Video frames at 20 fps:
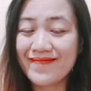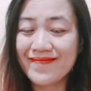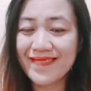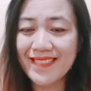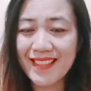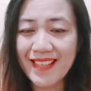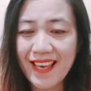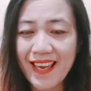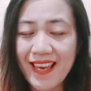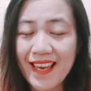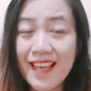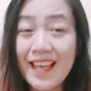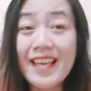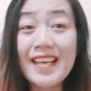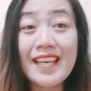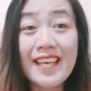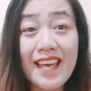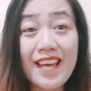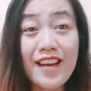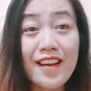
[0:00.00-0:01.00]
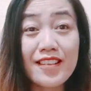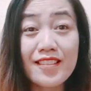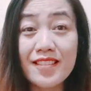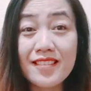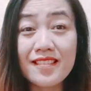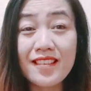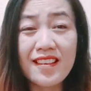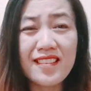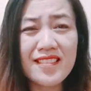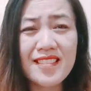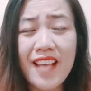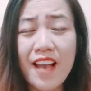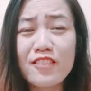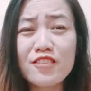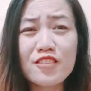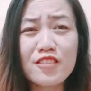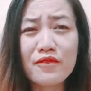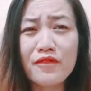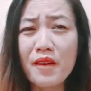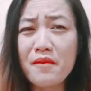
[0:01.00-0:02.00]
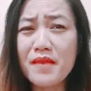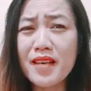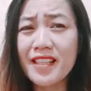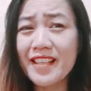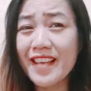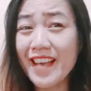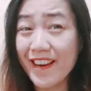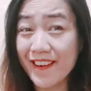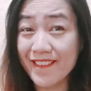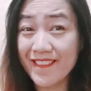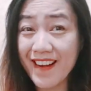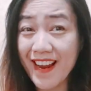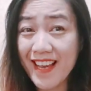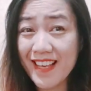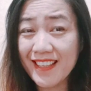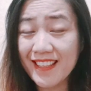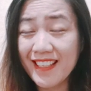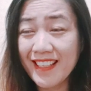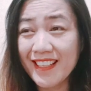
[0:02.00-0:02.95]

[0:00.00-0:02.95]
Okay, yes, sounds familiar, right?